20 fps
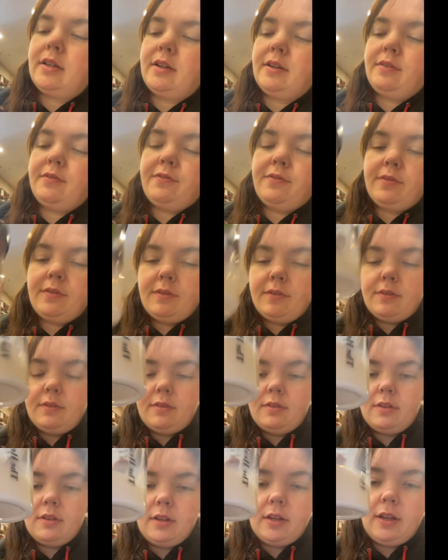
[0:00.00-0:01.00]

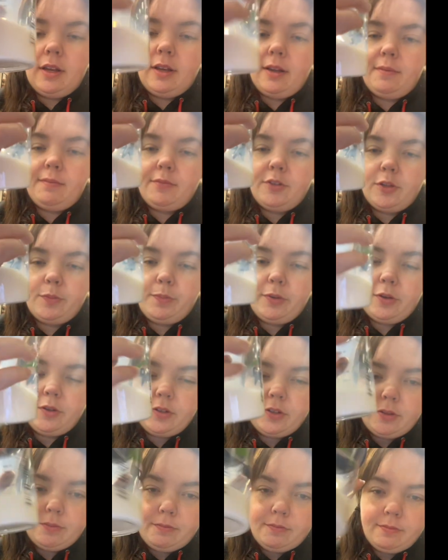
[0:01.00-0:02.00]
I've just put
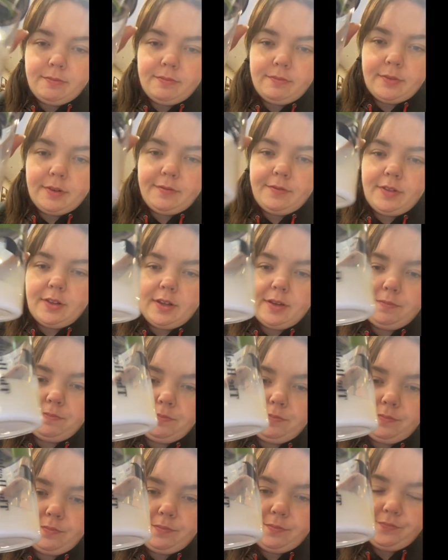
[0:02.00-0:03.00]
some of the
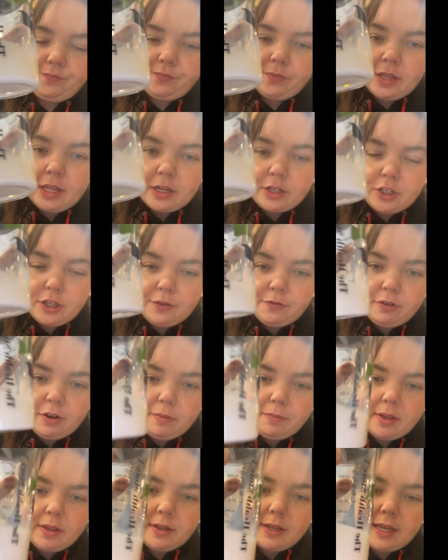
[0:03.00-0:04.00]
lactose-free
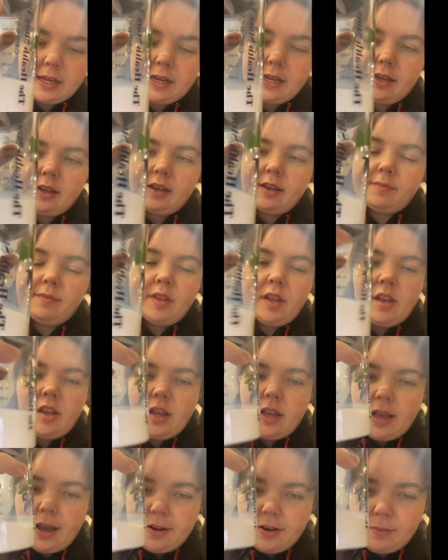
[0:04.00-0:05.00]
milk in here.
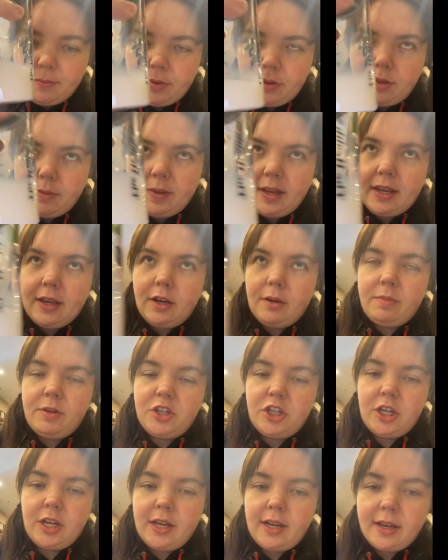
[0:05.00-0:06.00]
I didn't bother making up a
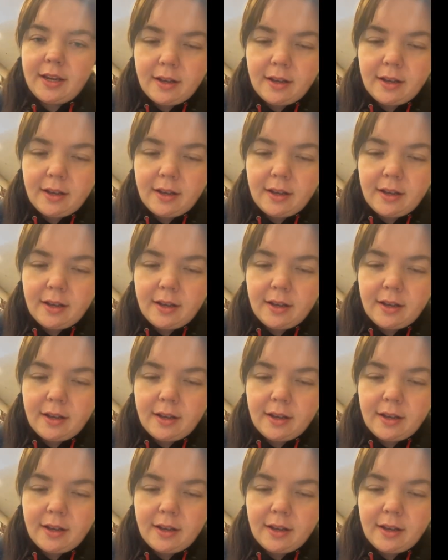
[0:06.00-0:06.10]
shake,